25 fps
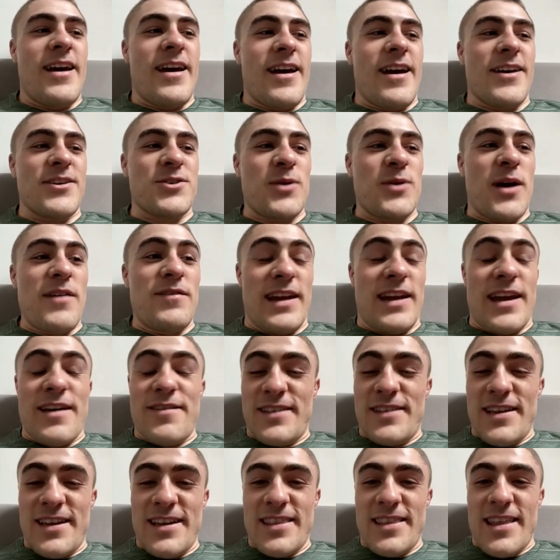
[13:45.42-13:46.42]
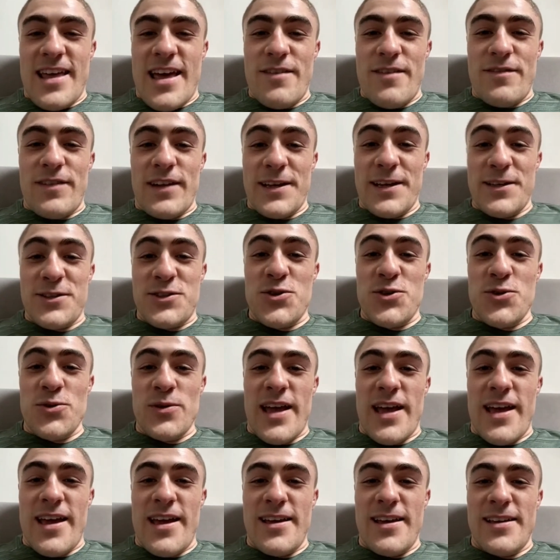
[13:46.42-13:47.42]
So I've left it in there for like 2
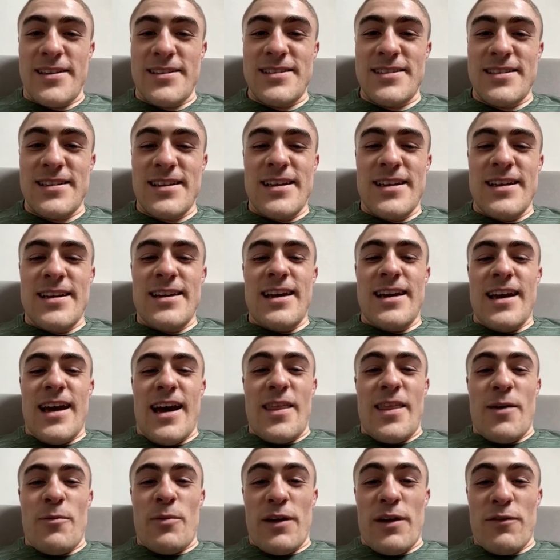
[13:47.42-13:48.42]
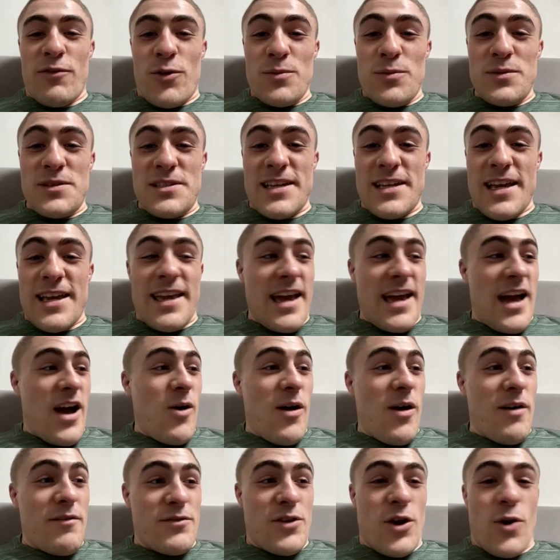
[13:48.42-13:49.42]
days, and then when I've come to take it
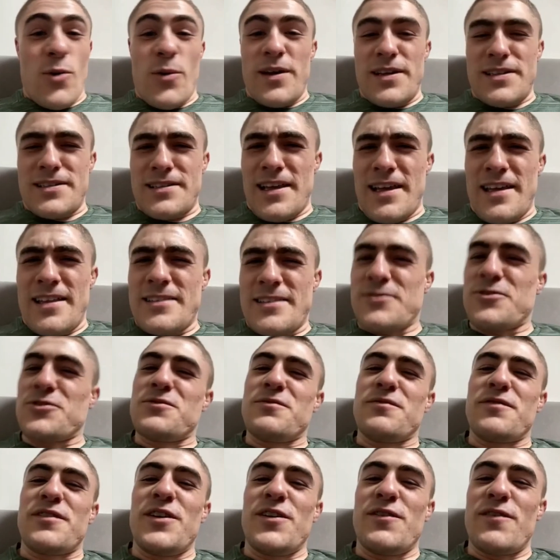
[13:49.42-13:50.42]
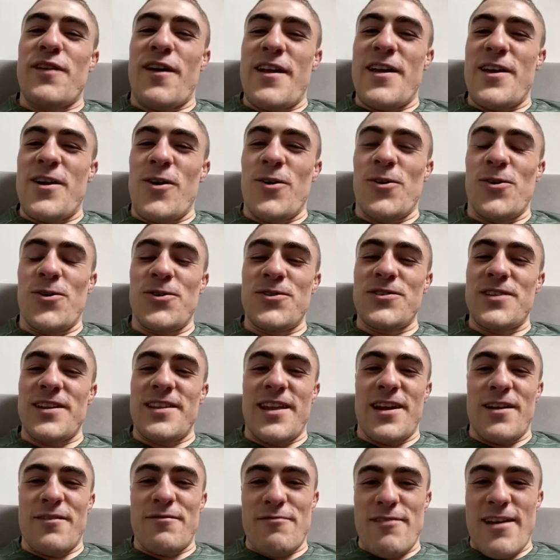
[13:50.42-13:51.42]
out, I've noticed like this doesn't feel very cold, and
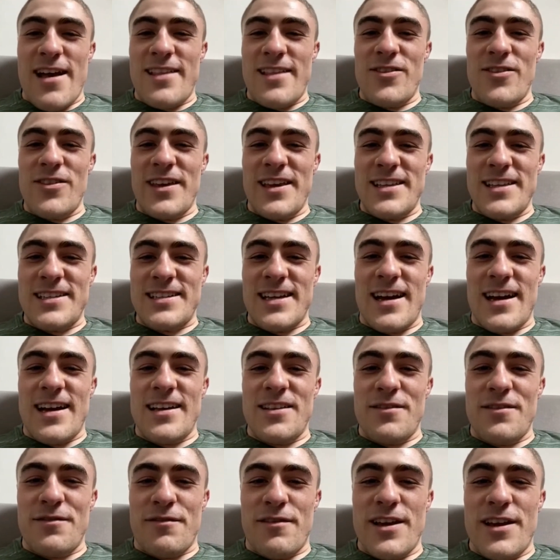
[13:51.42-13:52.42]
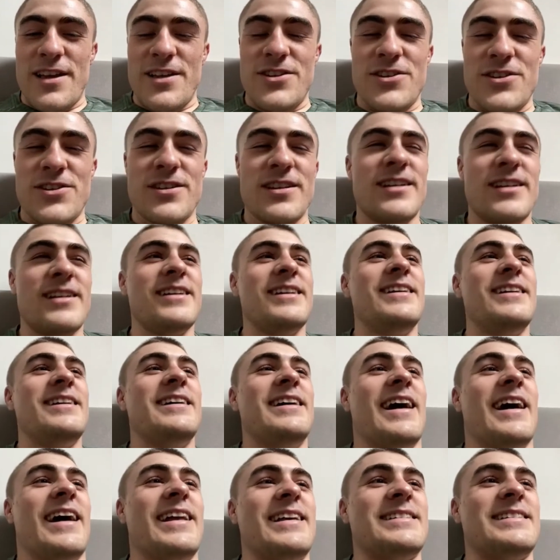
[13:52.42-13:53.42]
then I've read on the inside of the fridge,
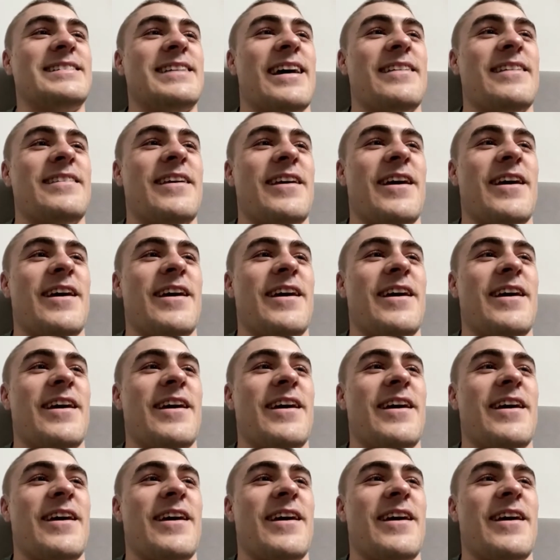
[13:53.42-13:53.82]
and it said,